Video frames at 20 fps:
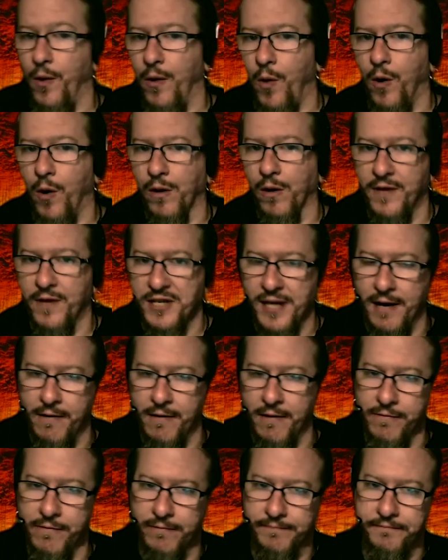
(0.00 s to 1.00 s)
all of us
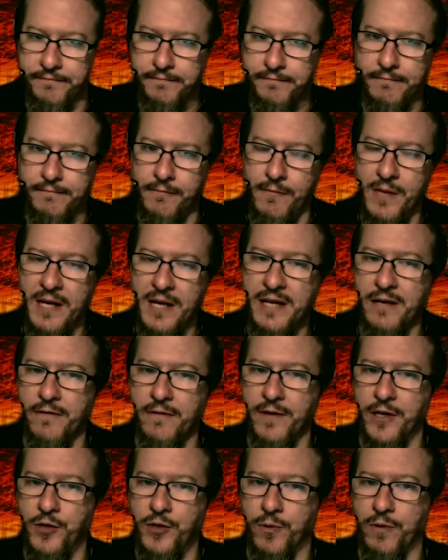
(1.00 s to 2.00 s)
have
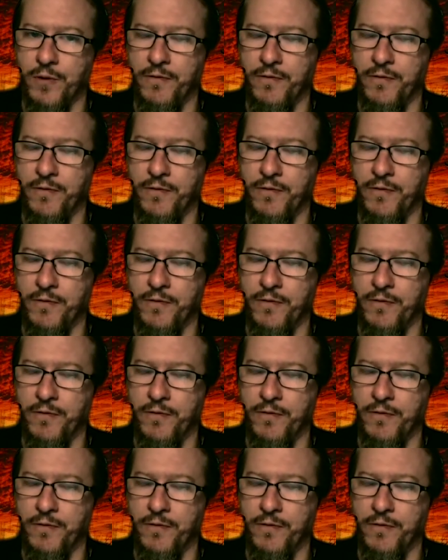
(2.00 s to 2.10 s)
individual